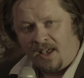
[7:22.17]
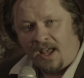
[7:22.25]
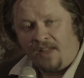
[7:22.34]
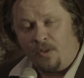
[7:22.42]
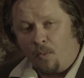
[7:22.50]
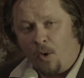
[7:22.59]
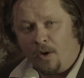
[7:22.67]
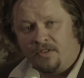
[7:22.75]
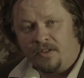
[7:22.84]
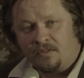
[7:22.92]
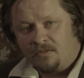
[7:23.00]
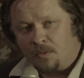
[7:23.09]
And the work
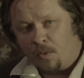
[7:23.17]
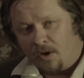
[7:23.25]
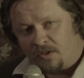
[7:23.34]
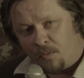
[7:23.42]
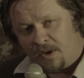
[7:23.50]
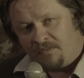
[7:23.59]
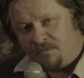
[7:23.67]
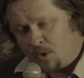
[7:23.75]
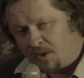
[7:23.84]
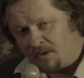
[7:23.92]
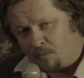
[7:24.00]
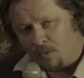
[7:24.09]
that we're
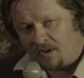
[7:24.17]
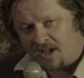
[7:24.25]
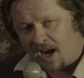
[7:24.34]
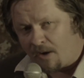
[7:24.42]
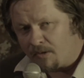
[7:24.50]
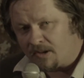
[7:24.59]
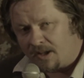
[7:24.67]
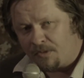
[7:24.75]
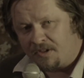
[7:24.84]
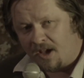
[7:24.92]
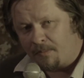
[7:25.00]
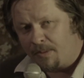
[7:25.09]
doing currently
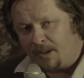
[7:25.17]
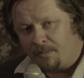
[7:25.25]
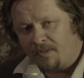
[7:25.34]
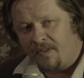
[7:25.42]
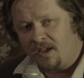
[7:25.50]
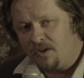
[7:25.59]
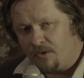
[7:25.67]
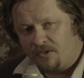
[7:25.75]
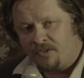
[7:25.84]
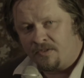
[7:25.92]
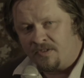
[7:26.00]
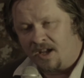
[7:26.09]
with young people and their
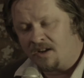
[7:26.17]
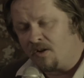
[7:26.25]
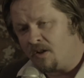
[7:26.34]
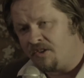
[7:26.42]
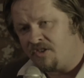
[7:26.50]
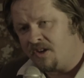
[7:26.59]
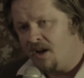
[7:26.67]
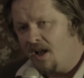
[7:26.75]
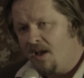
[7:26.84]
uses of technology